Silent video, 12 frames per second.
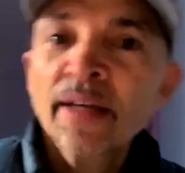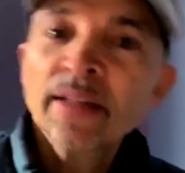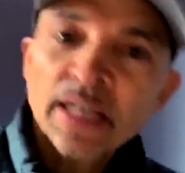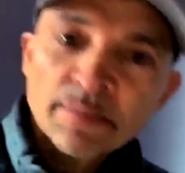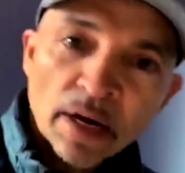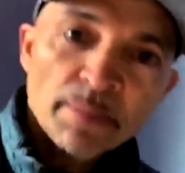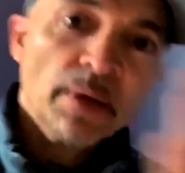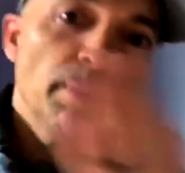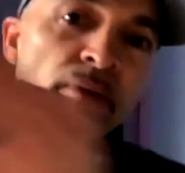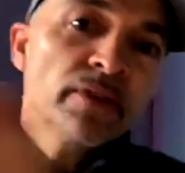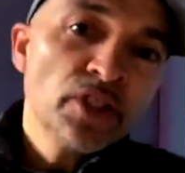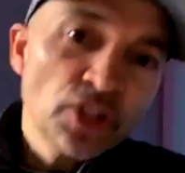Then it might be a
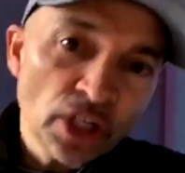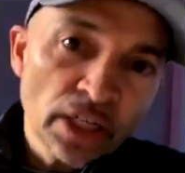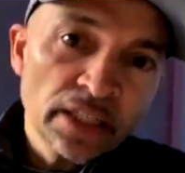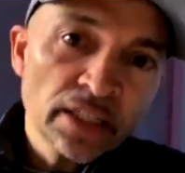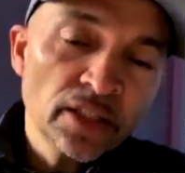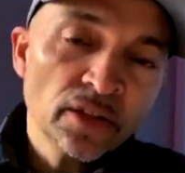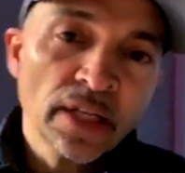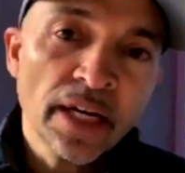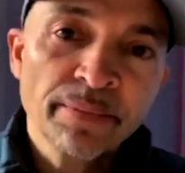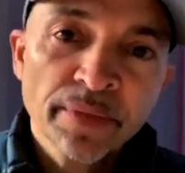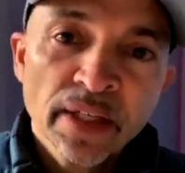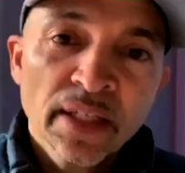bit of a journey to do that.
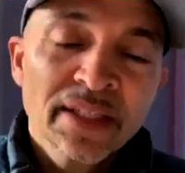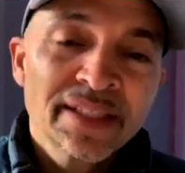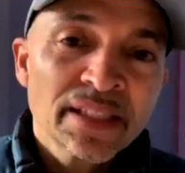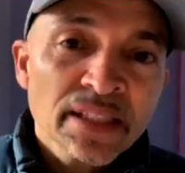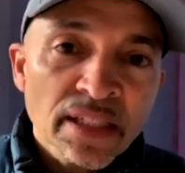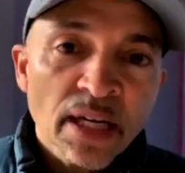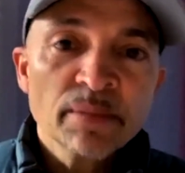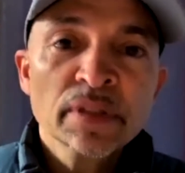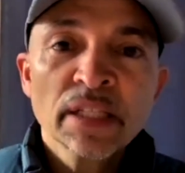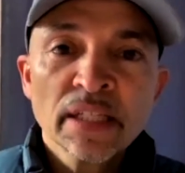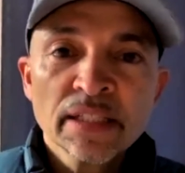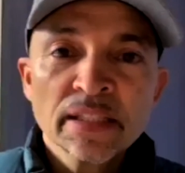Some
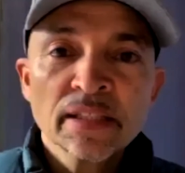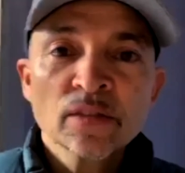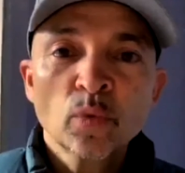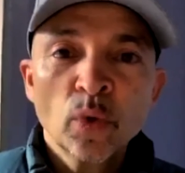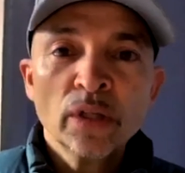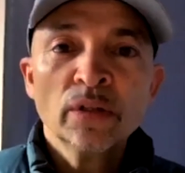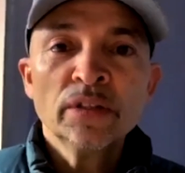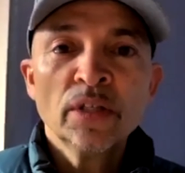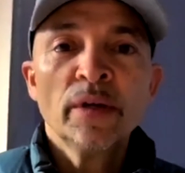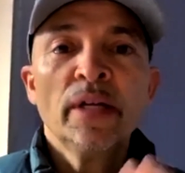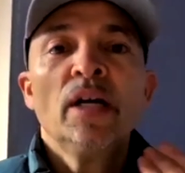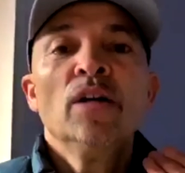solicitors will do
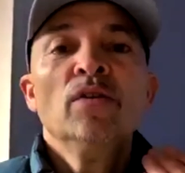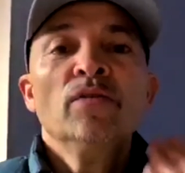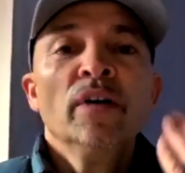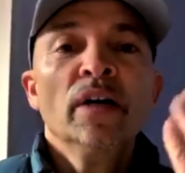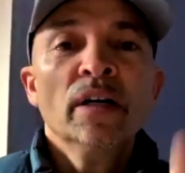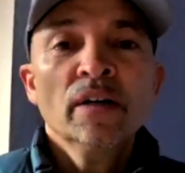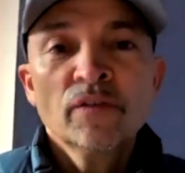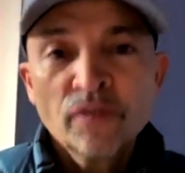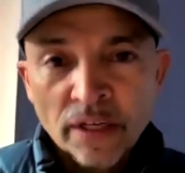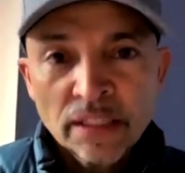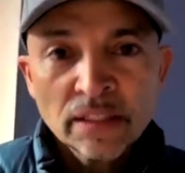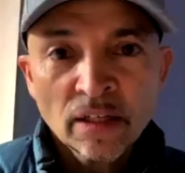it over
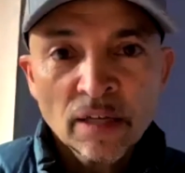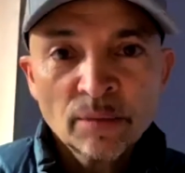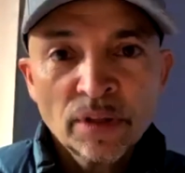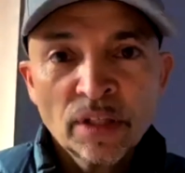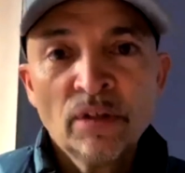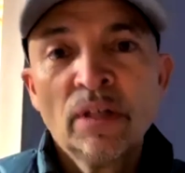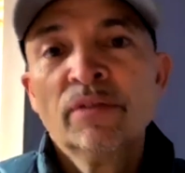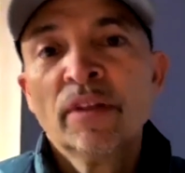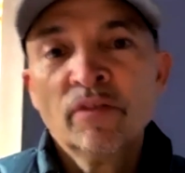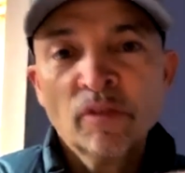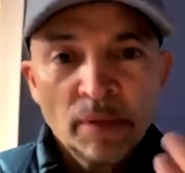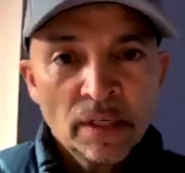FaceTime with you if
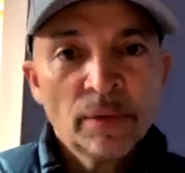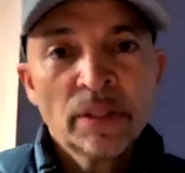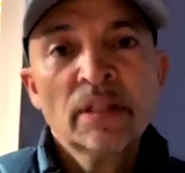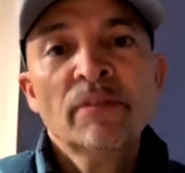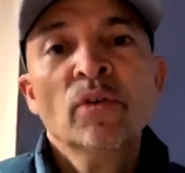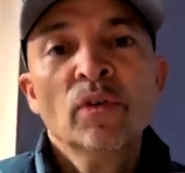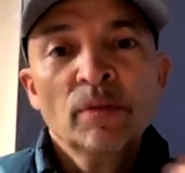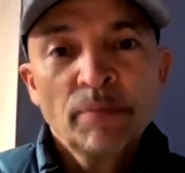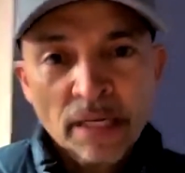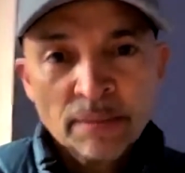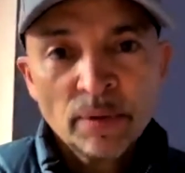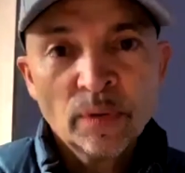they're familiar with you and they've got all the paper.